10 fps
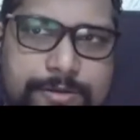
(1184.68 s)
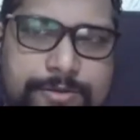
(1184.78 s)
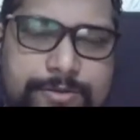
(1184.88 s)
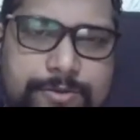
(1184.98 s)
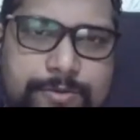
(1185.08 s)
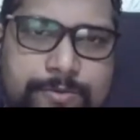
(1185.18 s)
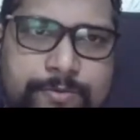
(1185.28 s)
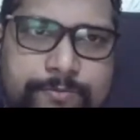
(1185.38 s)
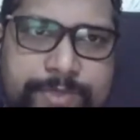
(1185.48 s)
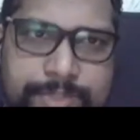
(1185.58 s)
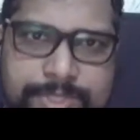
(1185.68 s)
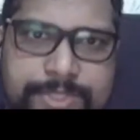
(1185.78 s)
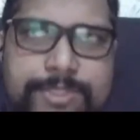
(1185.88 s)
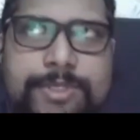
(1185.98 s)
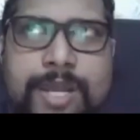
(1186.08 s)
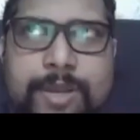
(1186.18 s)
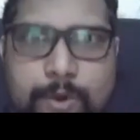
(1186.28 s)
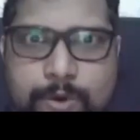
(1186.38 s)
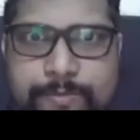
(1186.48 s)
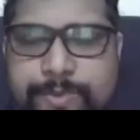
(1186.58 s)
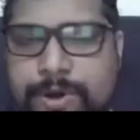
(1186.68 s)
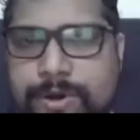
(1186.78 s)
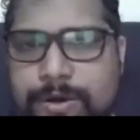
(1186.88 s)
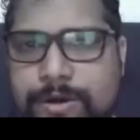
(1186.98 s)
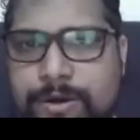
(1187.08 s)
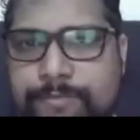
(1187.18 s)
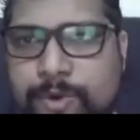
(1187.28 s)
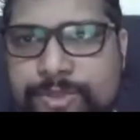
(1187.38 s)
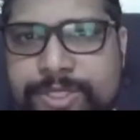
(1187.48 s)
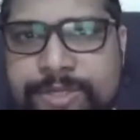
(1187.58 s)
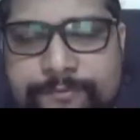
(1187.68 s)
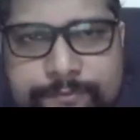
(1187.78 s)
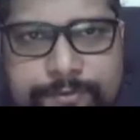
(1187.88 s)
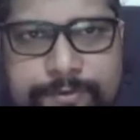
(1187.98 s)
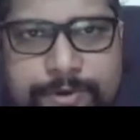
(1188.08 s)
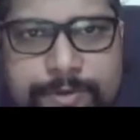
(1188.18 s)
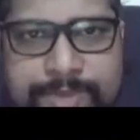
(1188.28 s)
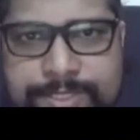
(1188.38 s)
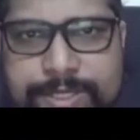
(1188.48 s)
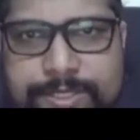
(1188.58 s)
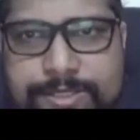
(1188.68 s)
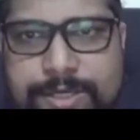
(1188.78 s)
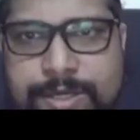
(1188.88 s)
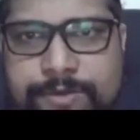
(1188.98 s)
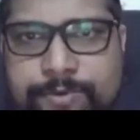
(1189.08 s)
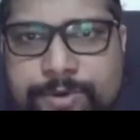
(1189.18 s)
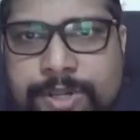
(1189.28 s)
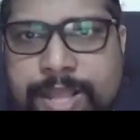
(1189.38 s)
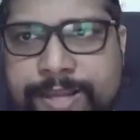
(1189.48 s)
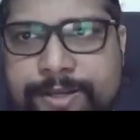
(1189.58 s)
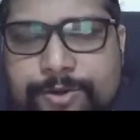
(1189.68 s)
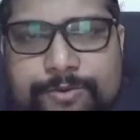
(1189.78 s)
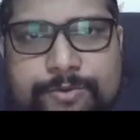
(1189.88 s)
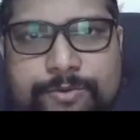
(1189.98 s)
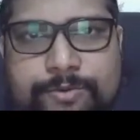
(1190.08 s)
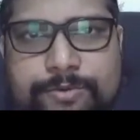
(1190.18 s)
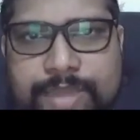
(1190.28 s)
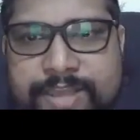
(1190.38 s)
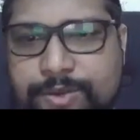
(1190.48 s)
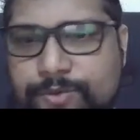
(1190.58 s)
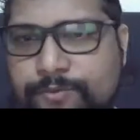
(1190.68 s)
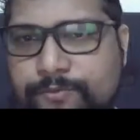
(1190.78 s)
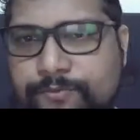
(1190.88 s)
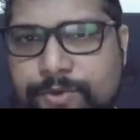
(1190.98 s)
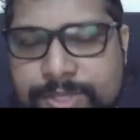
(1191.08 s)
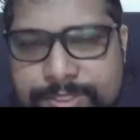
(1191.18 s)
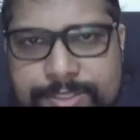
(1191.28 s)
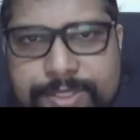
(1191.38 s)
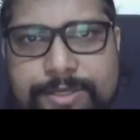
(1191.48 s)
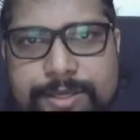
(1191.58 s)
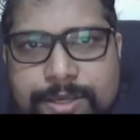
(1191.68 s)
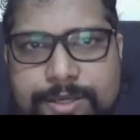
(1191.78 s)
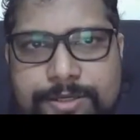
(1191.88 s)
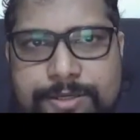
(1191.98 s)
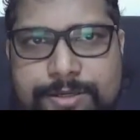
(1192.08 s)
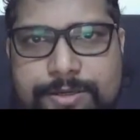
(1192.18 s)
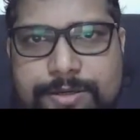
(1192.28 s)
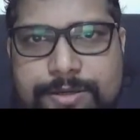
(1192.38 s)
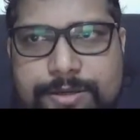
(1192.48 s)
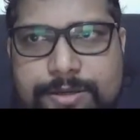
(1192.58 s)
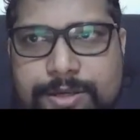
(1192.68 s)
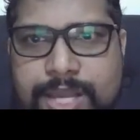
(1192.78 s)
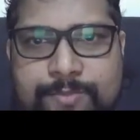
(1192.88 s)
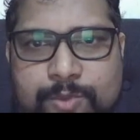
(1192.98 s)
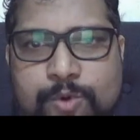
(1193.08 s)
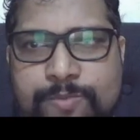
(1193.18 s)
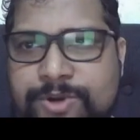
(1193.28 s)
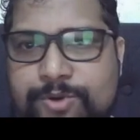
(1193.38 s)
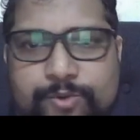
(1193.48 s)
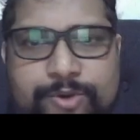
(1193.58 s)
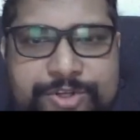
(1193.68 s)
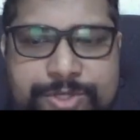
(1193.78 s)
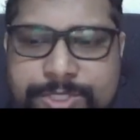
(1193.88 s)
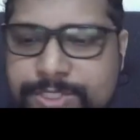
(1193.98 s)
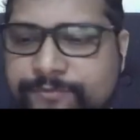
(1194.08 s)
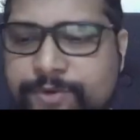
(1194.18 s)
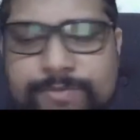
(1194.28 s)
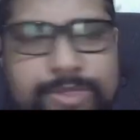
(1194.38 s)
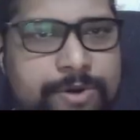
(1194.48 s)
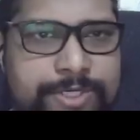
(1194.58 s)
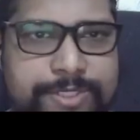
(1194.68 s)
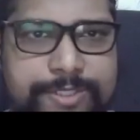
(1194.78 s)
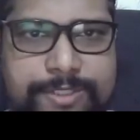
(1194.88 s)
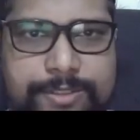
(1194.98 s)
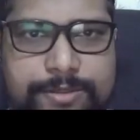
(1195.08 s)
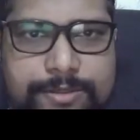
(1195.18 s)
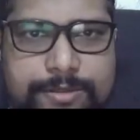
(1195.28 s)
So with this, I hope a positive message. I would like to thank you for listening, and I'm open to questions from the audience.